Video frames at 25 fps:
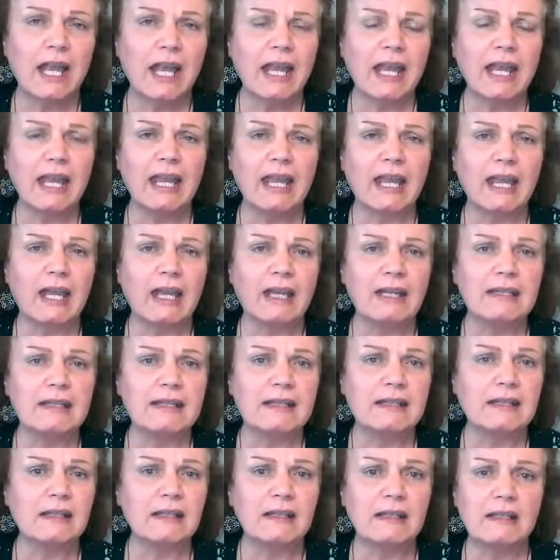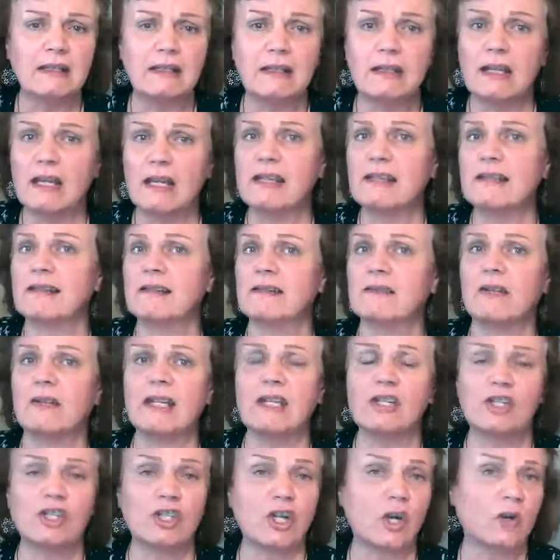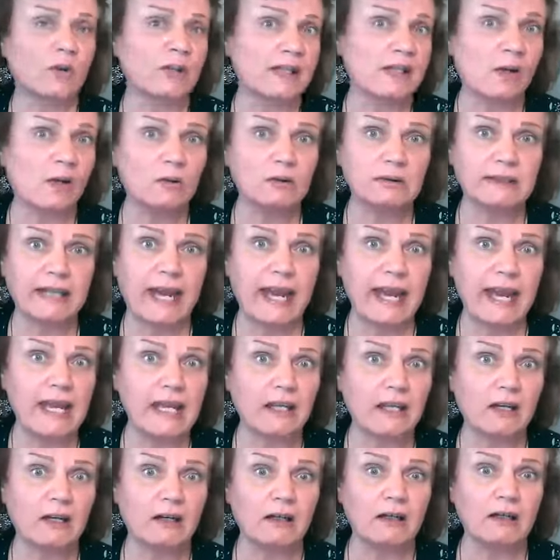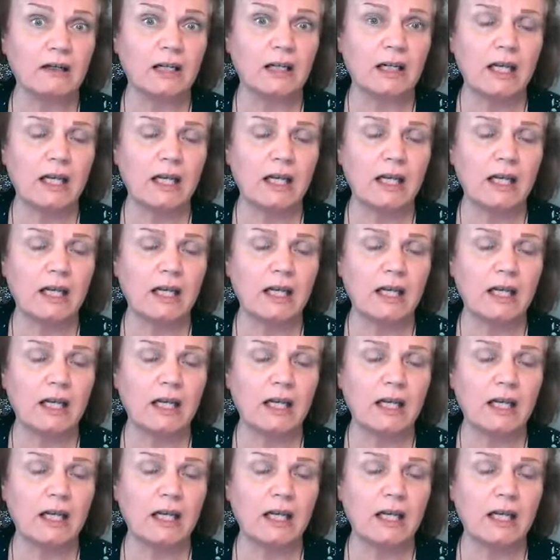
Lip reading: And he showed his old anger,